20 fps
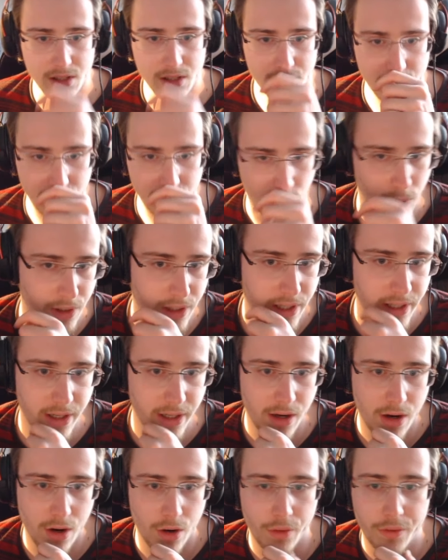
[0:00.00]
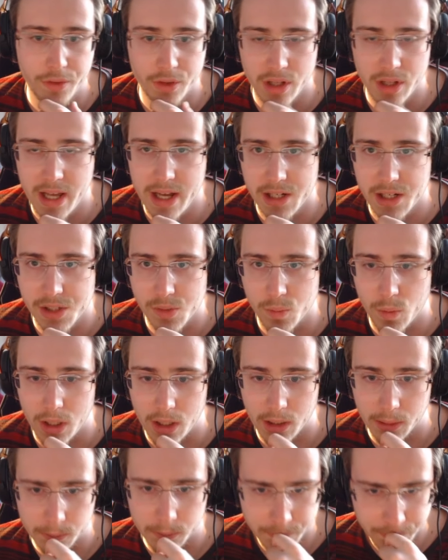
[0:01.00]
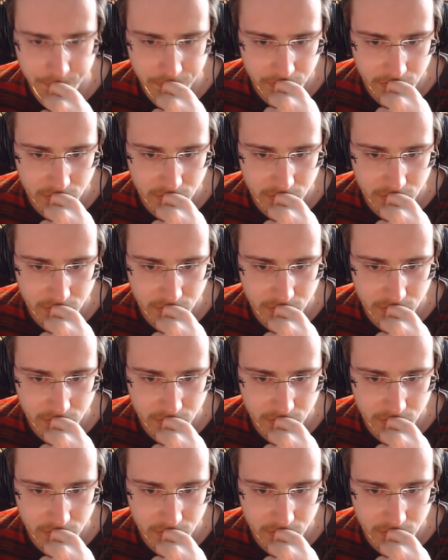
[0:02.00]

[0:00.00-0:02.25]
So we're gonna go for that as well.